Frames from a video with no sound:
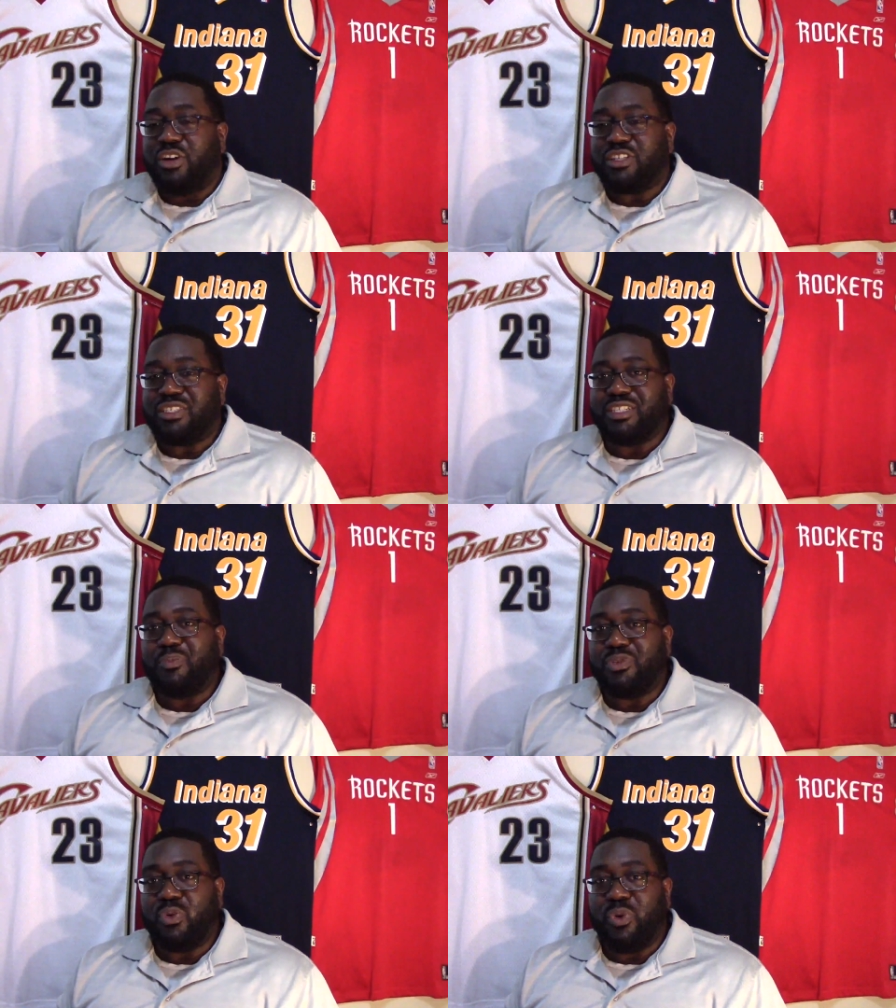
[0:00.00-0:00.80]

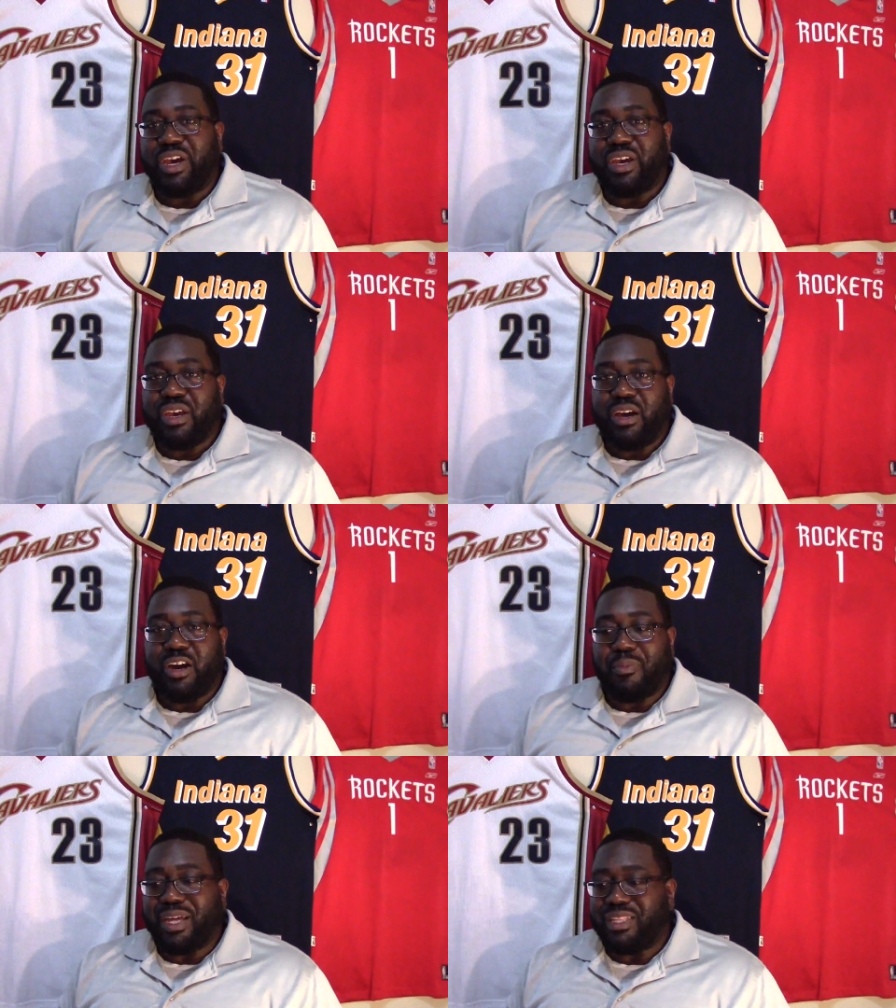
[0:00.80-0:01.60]
slipping away,
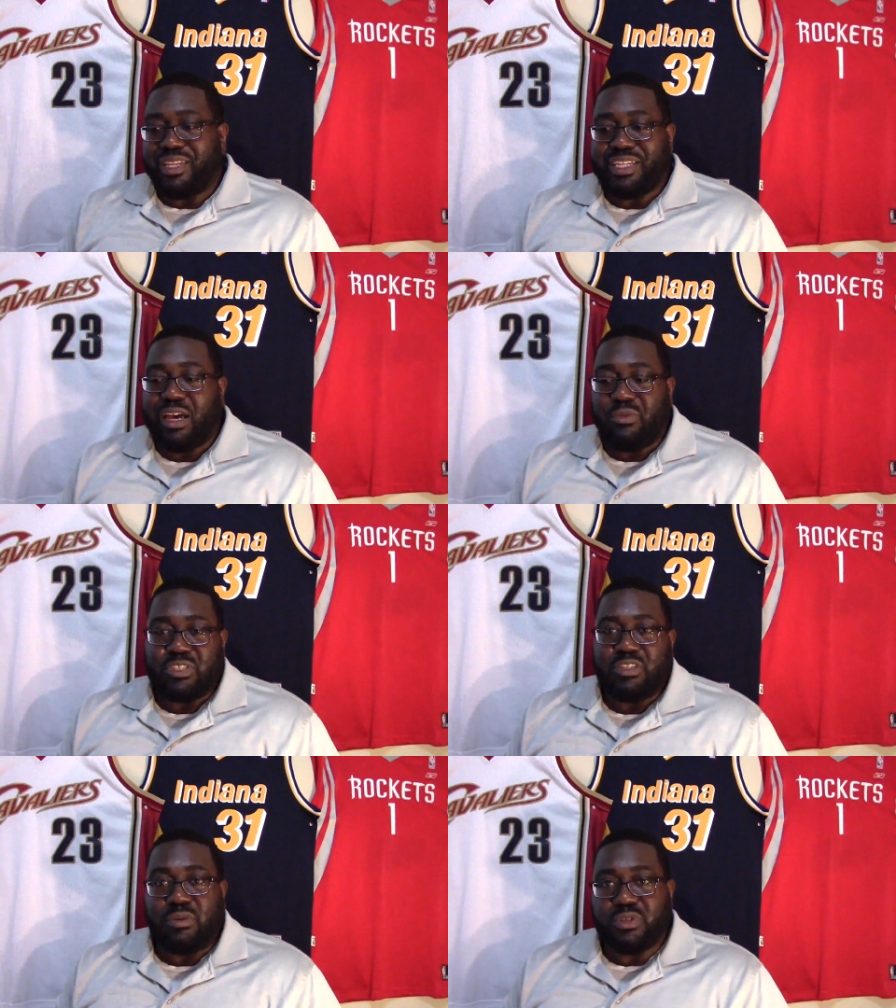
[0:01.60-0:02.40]
I think that was
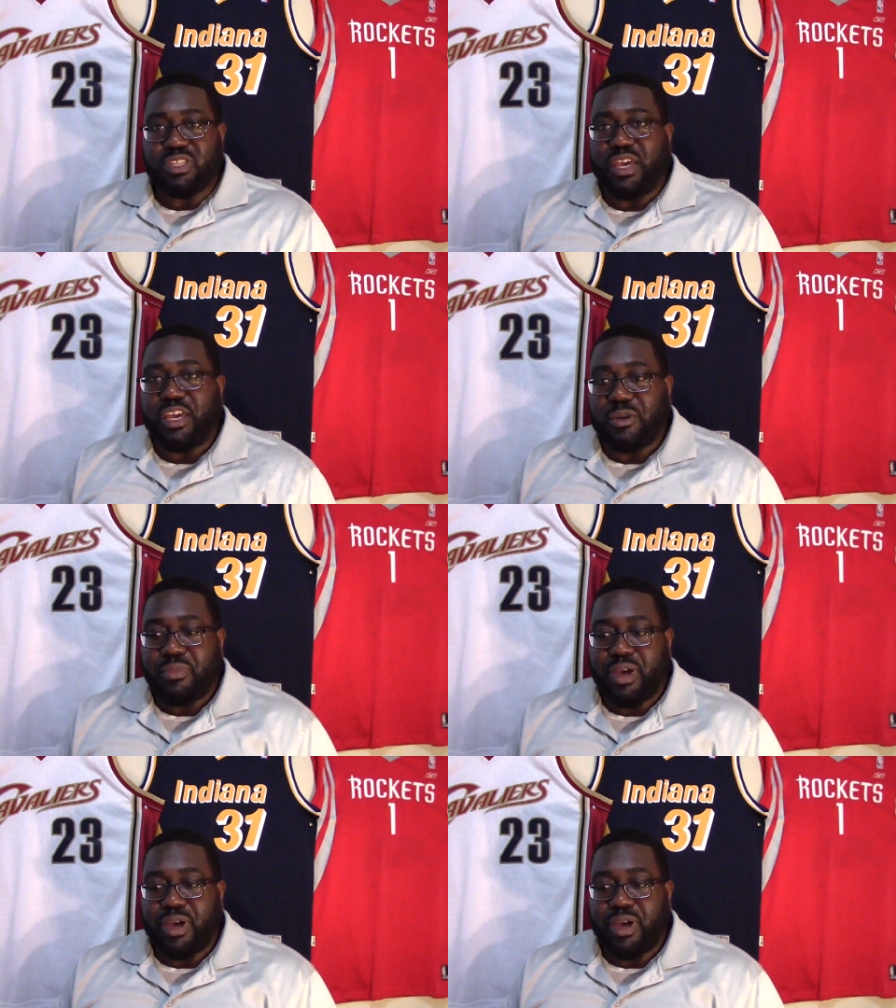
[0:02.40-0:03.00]
Noah's game.